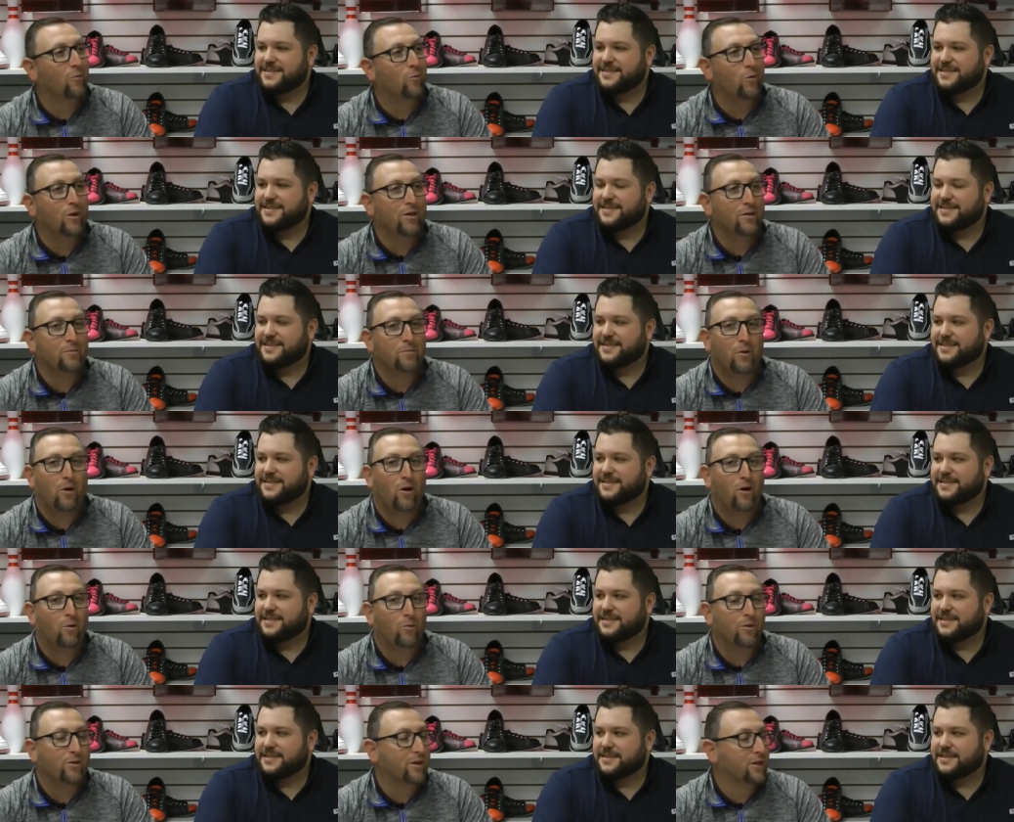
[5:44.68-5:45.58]
Speaker 1: when the
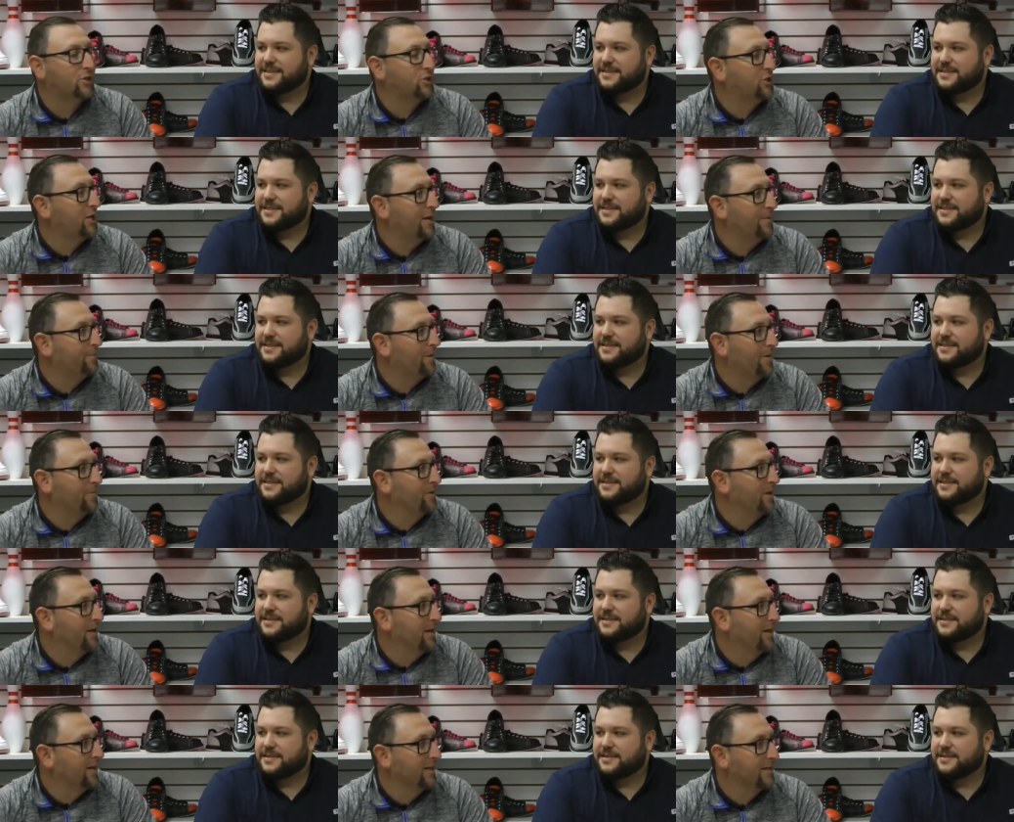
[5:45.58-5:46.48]
ball when the shape I'm
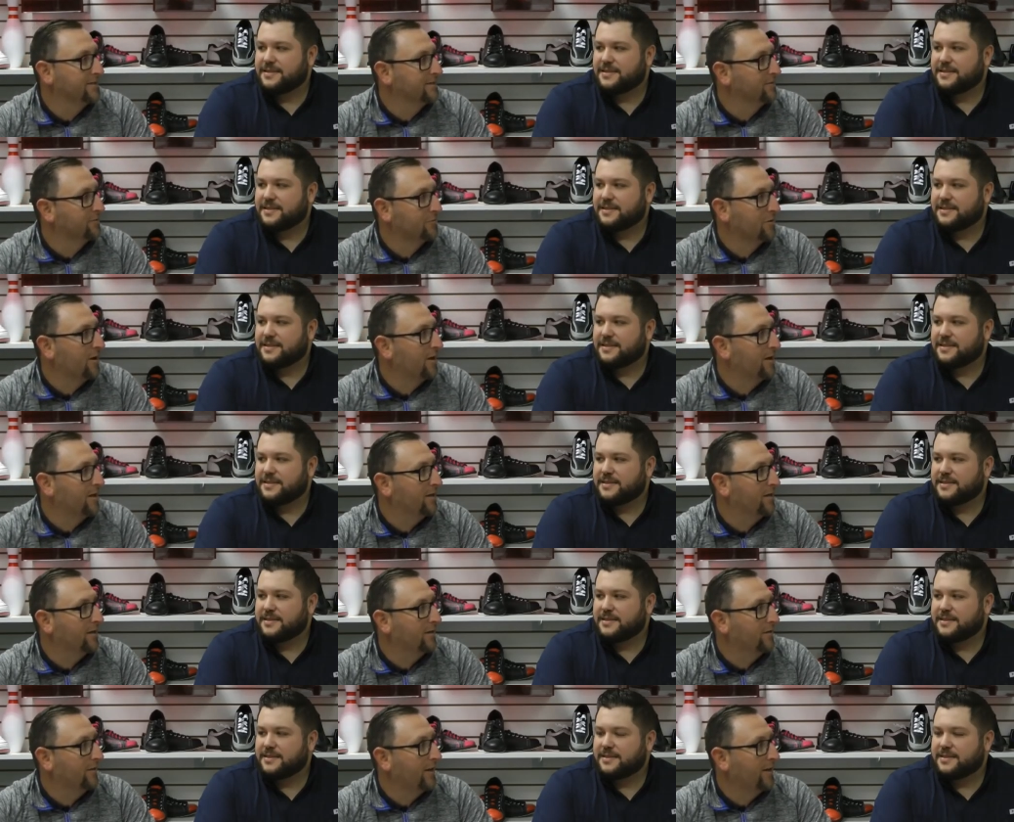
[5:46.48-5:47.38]
getting isn't right,
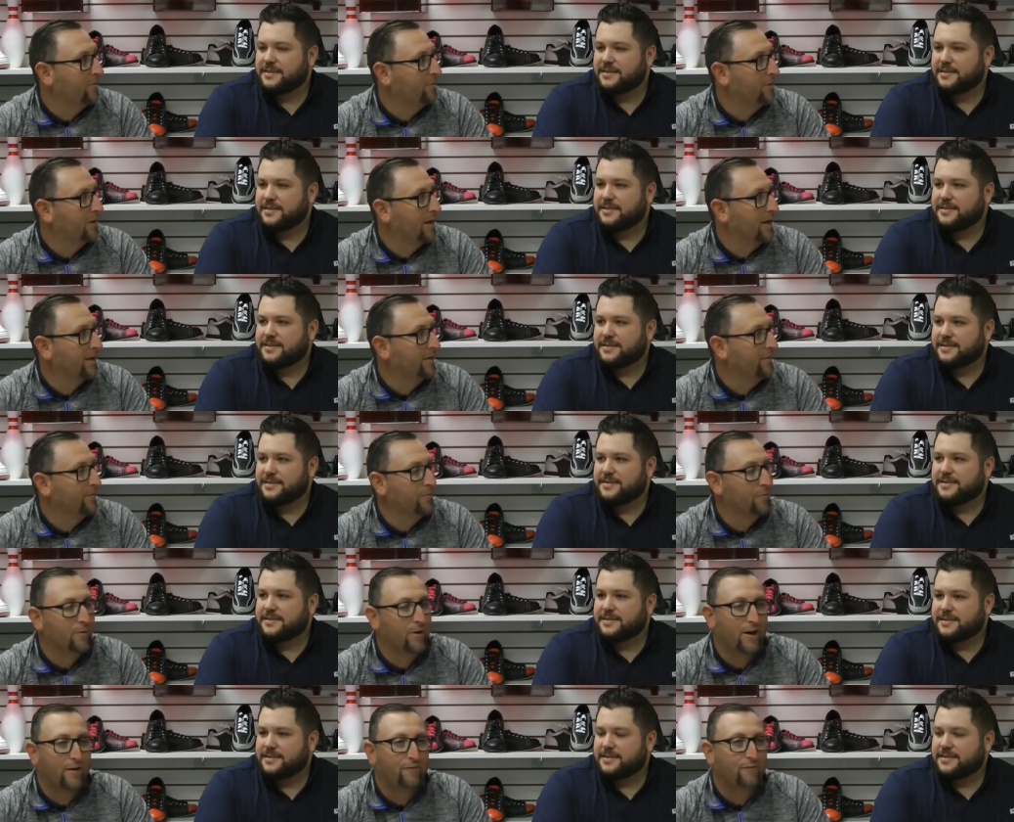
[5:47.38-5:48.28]
like when I
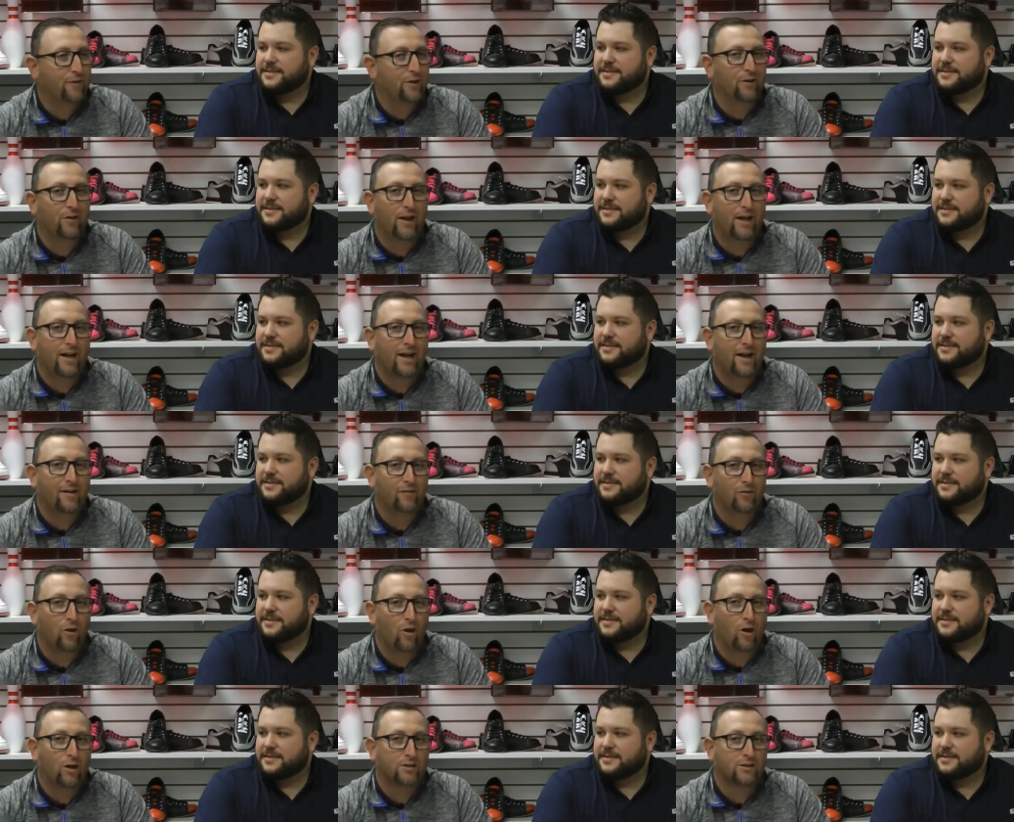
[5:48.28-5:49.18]
when I feel like
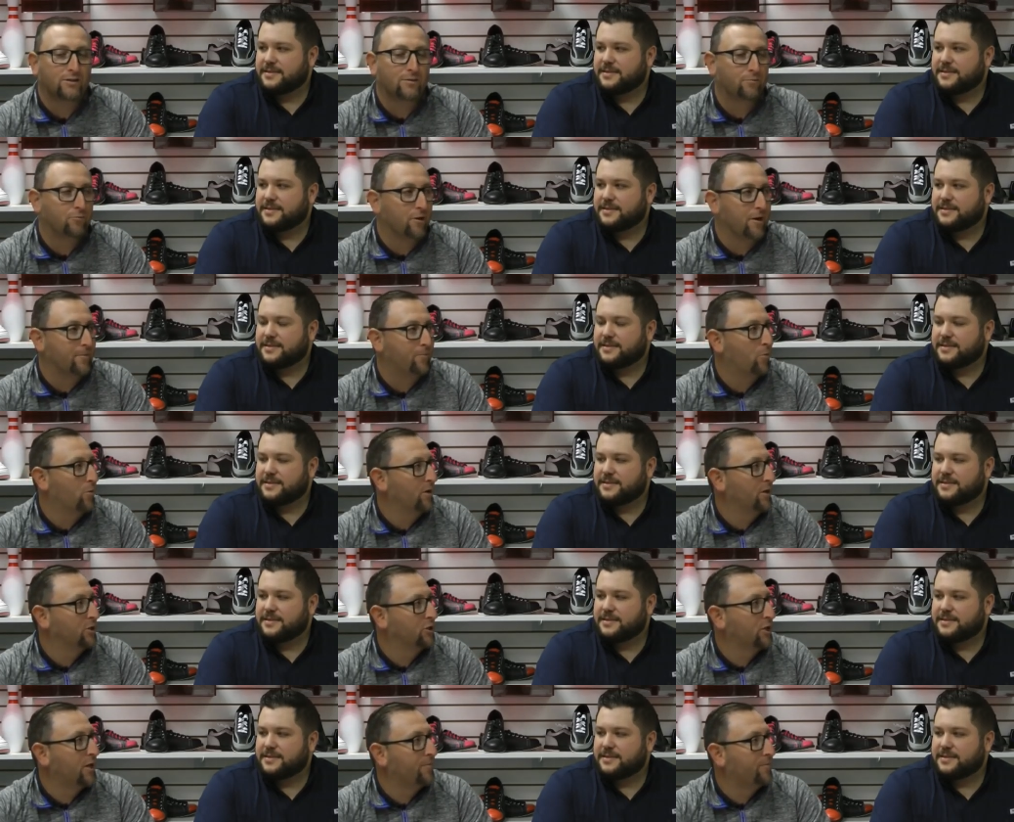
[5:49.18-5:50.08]
I've lost the
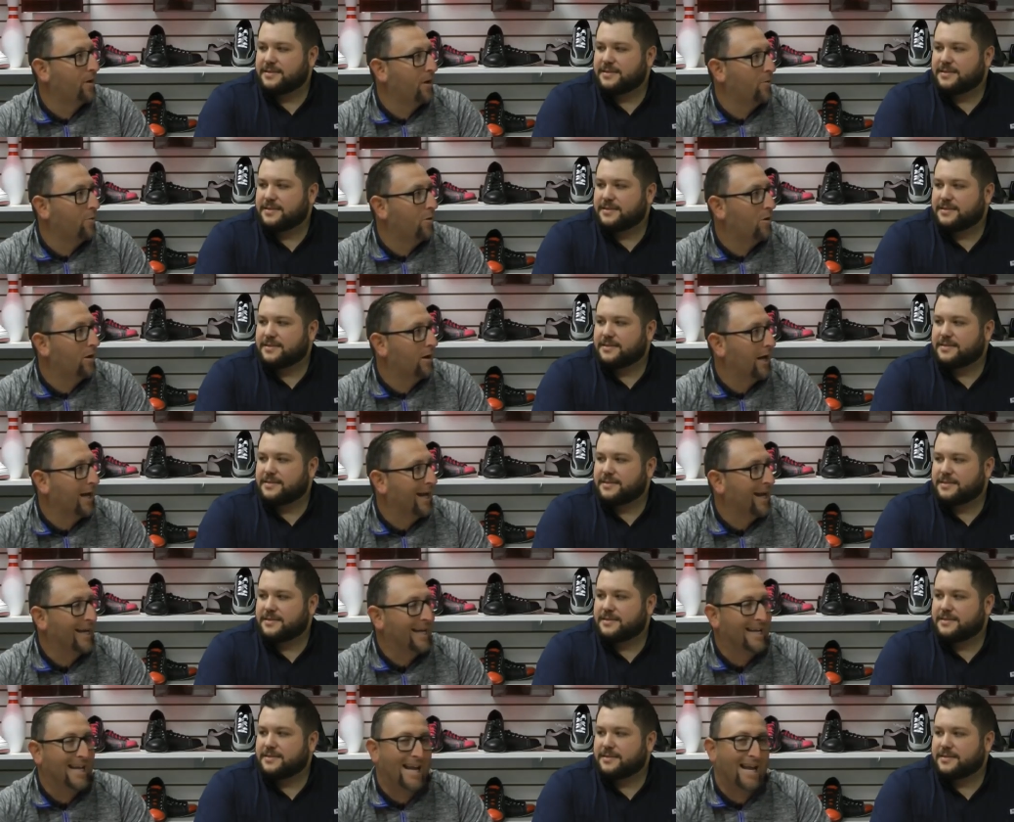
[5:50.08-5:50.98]
breakpoint shape I want
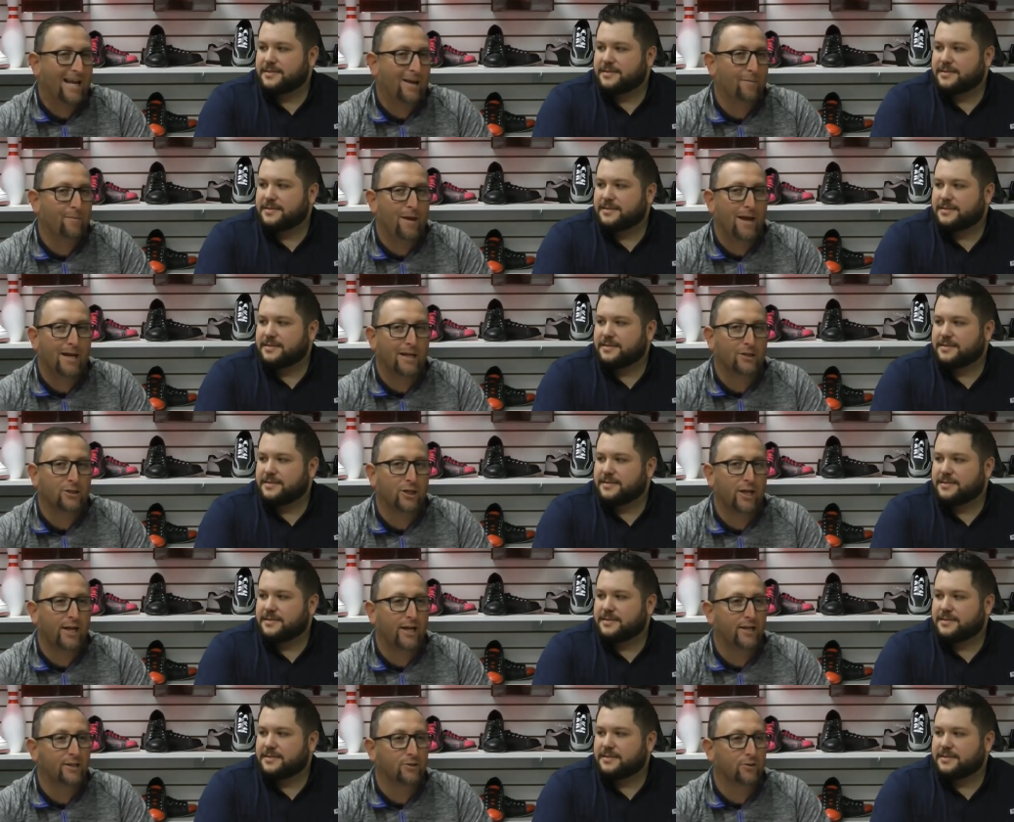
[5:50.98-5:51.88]
and I can't make a
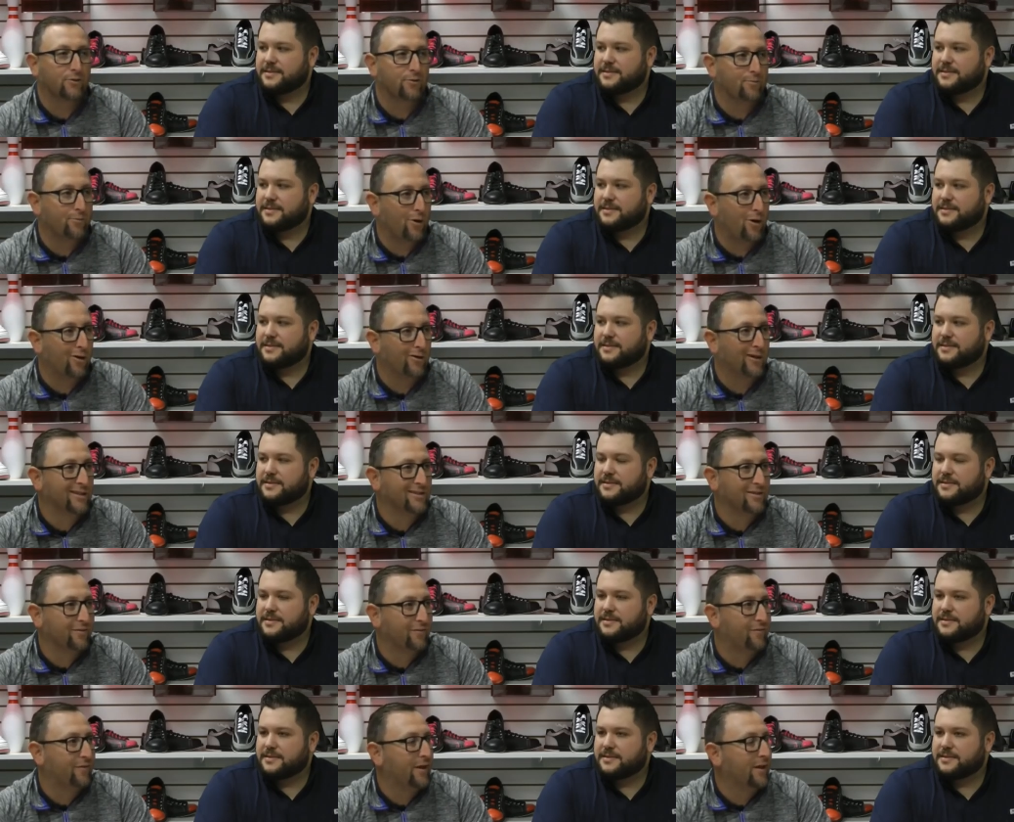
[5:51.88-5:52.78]
change or the ball
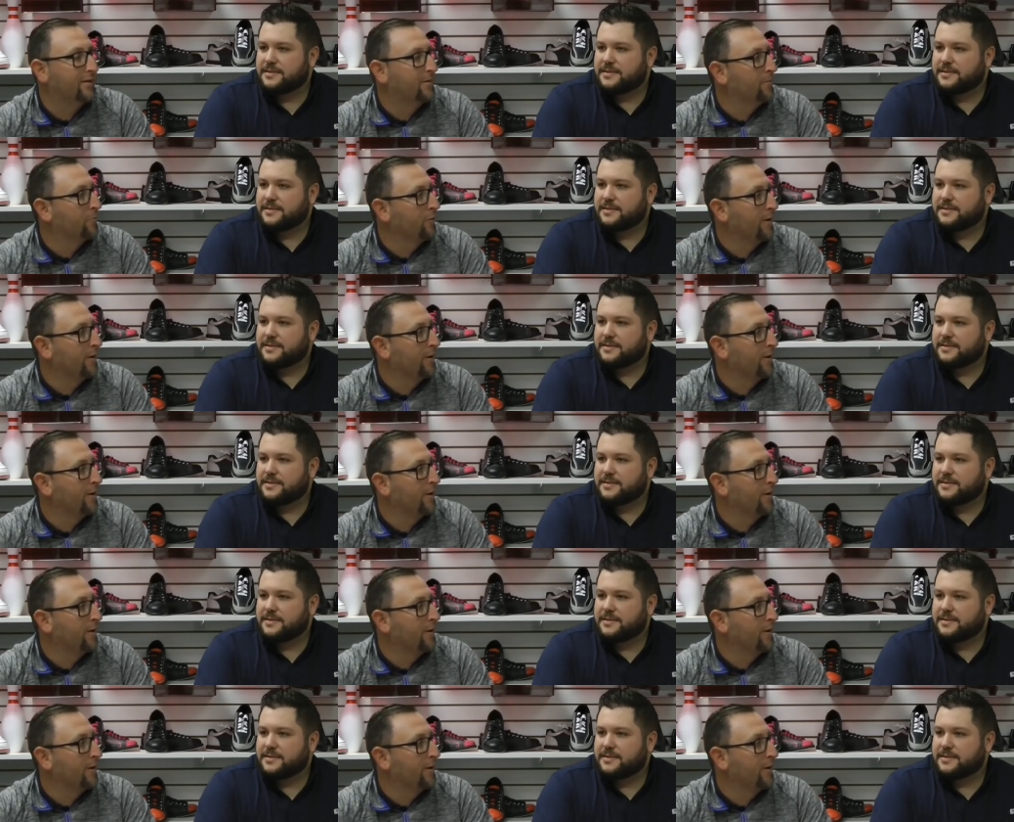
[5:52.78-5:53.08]
doesn't fit the